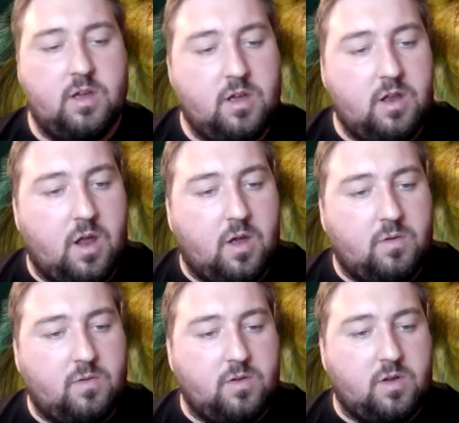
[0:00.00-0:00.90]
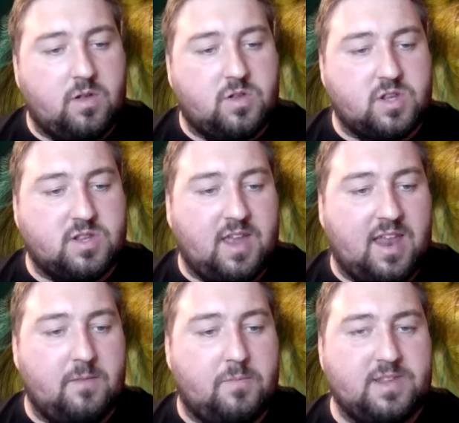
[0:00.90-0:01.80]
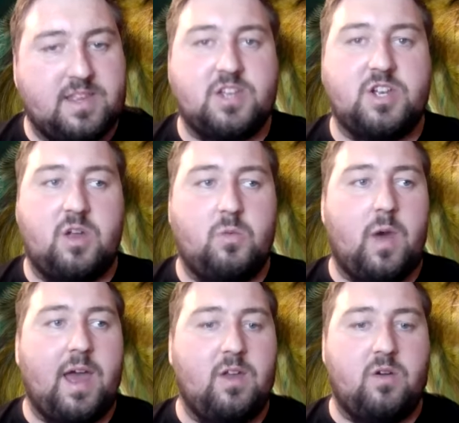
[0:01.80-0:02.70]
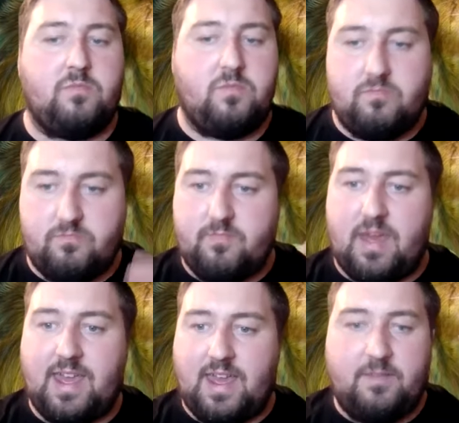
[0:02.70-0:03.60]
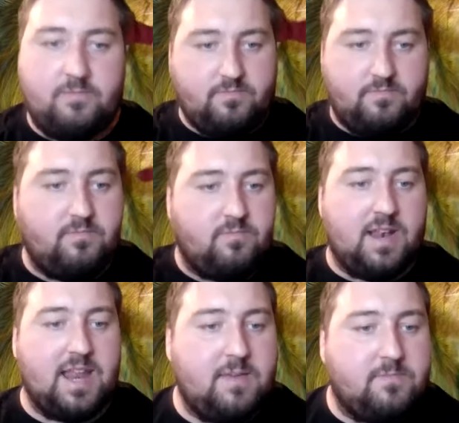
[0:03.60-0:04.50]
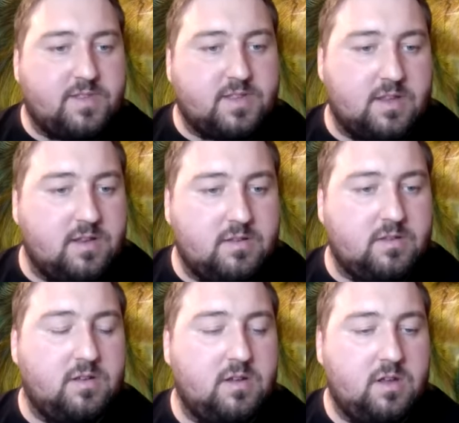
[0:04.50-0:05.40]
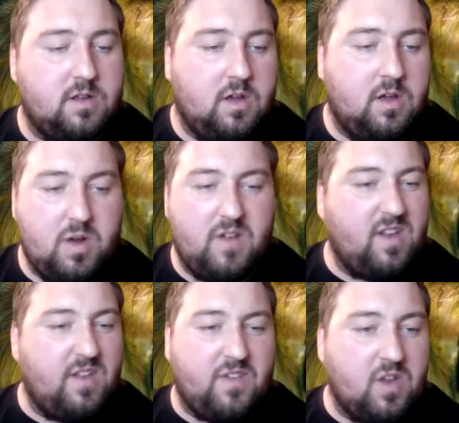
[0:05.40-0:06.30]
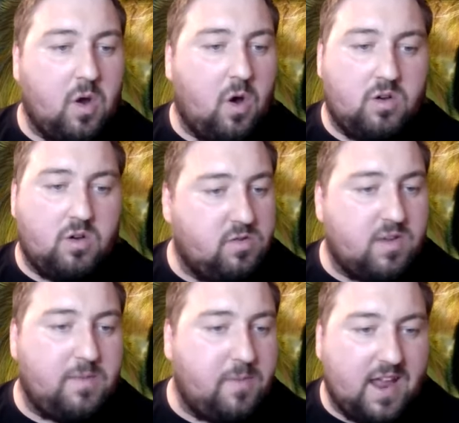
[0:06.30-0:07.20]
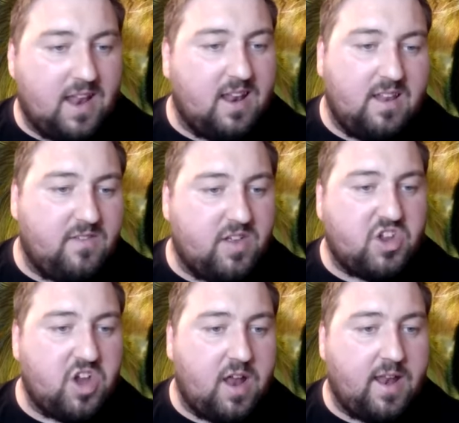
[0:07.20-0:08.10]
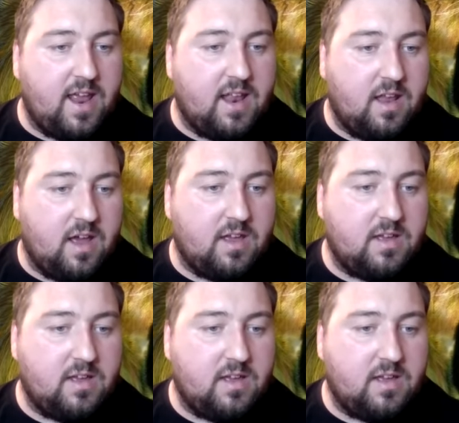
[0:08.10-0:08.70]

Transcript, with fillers: you know, you're just in a position where you're making leaps and or even if you're not, you're at the beginning of your journey, like